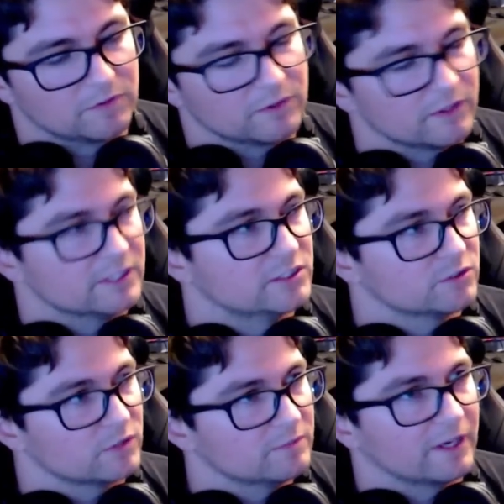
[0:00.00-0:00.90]
really
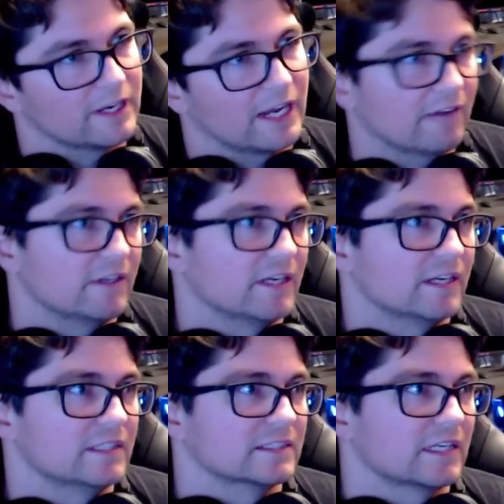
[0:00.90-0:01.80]
enjoy about having it
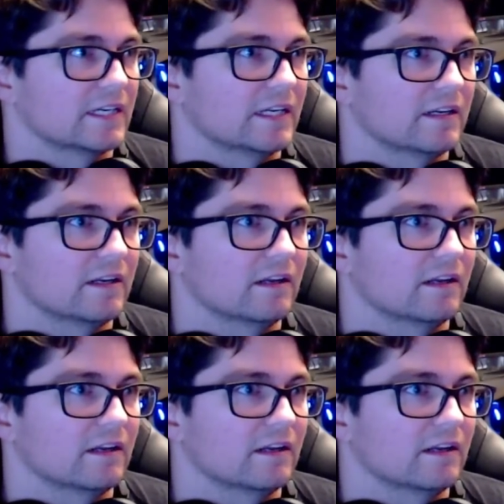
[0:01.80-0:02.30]
is that it